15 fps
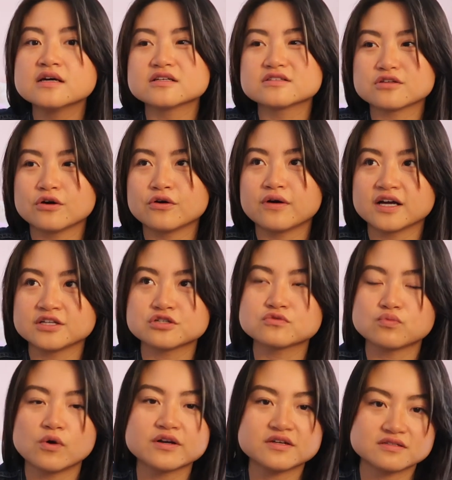So I
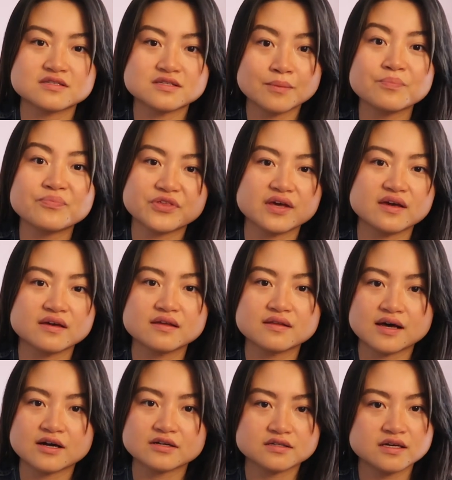just wanted something
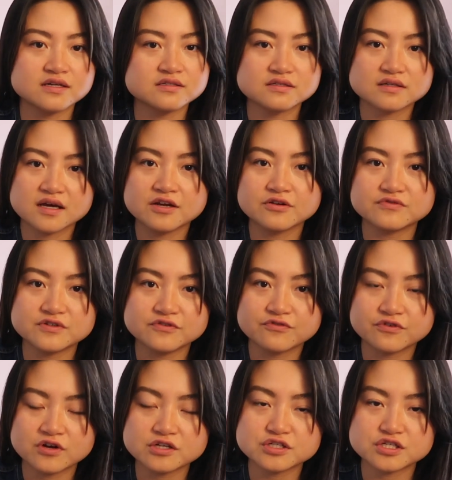that can kind of
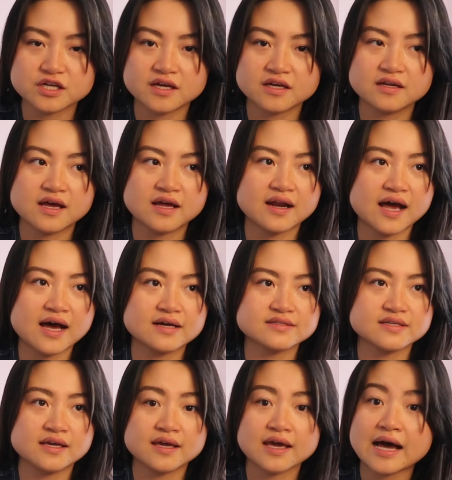differentiate and
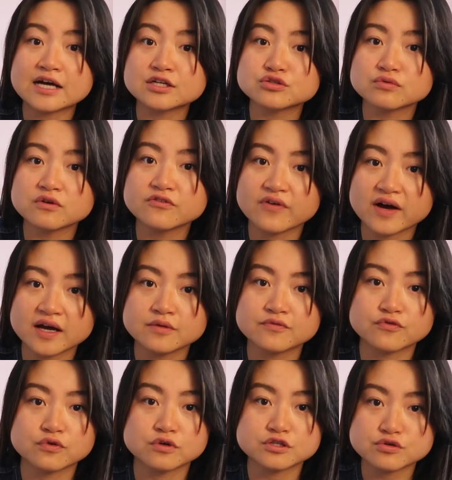has a casual vibe
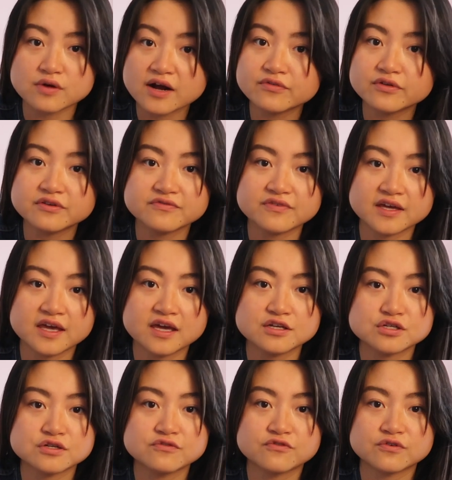for travel and
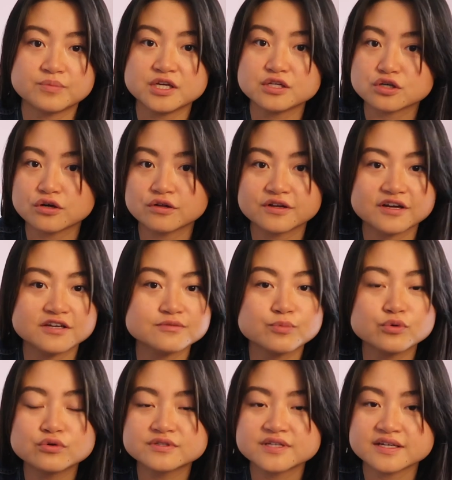vacation, for beach holidays,
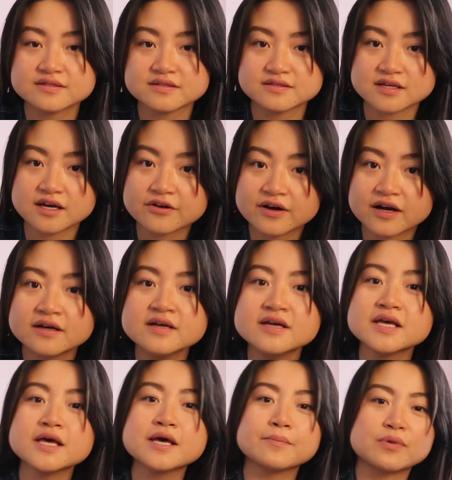pool days, etc.,
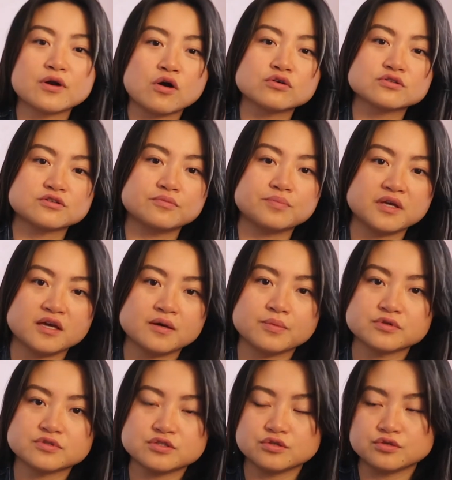but also be
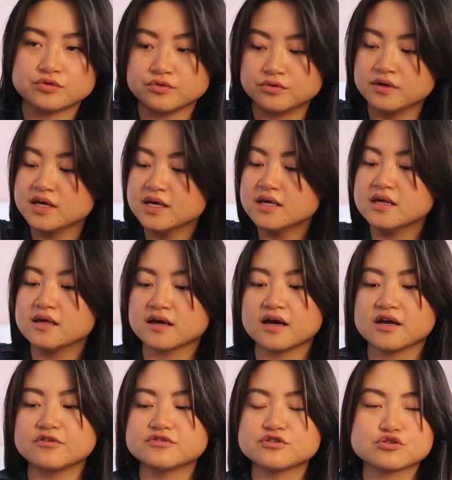able to
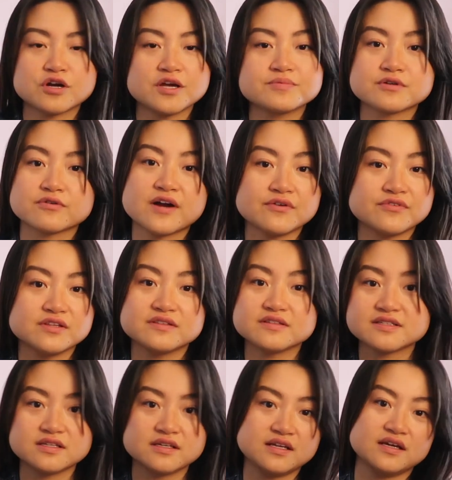kind of traipse around in the
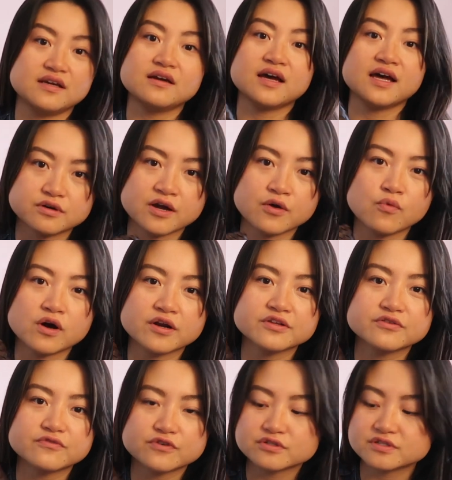city. So I wanted
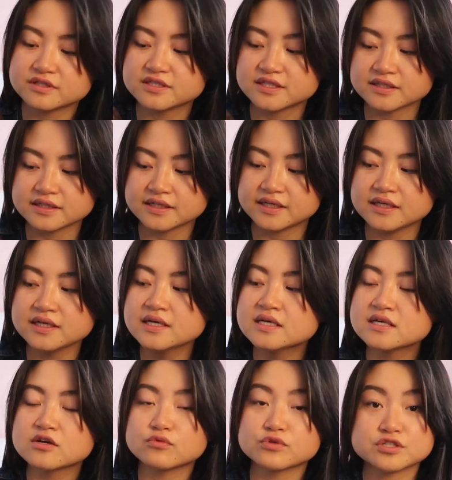the versatility,
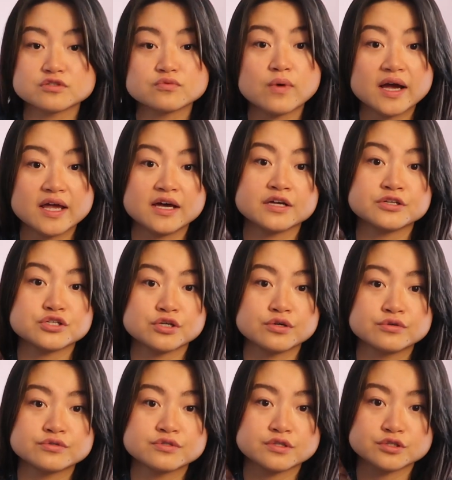which is why I
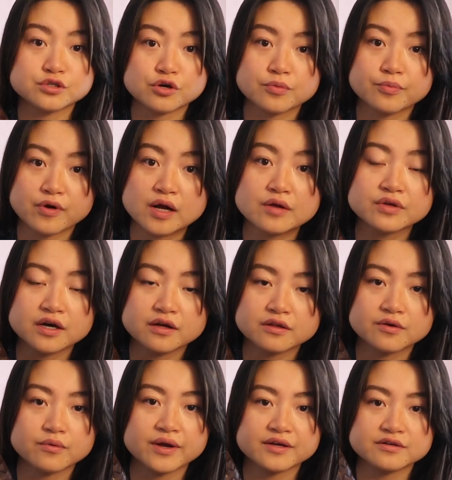chose the dark brown
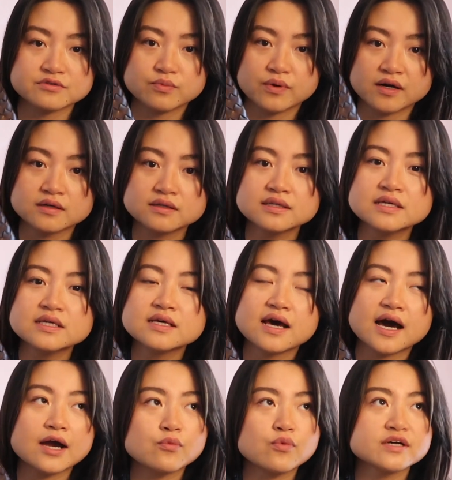colorway as well.
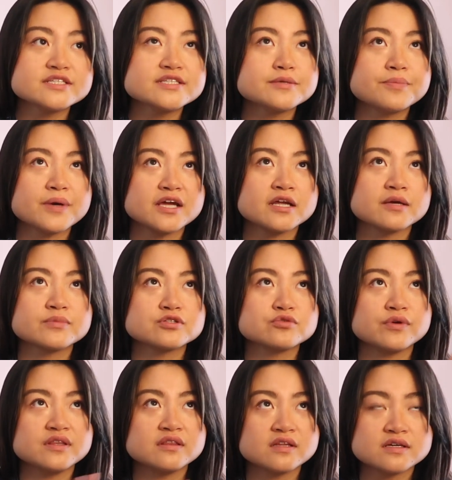I was debating
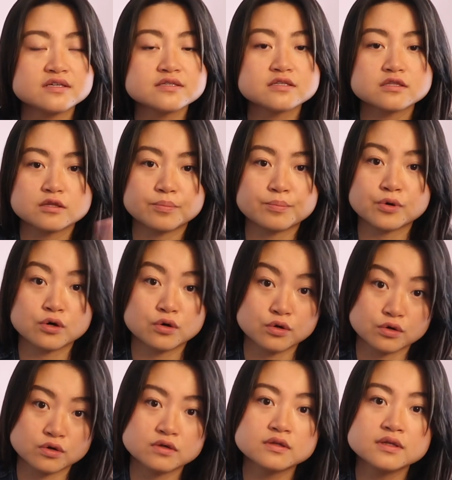between this, the
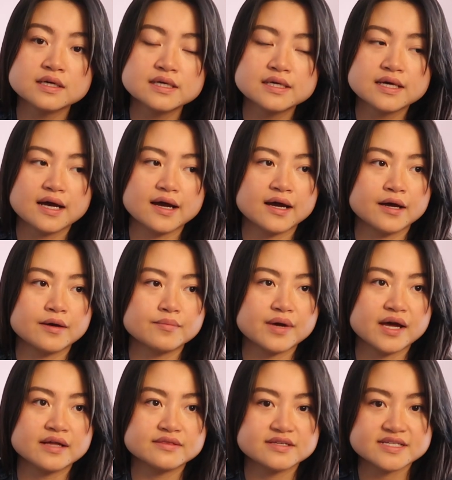pearl,
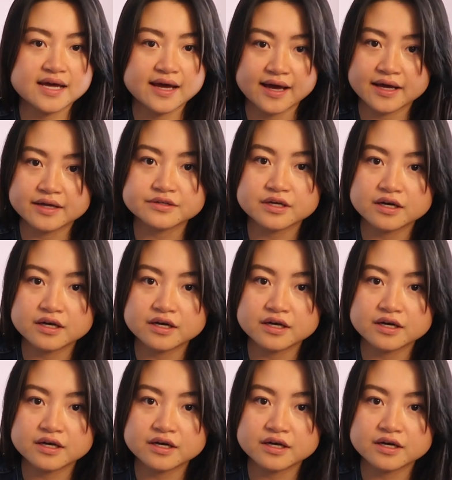and the tan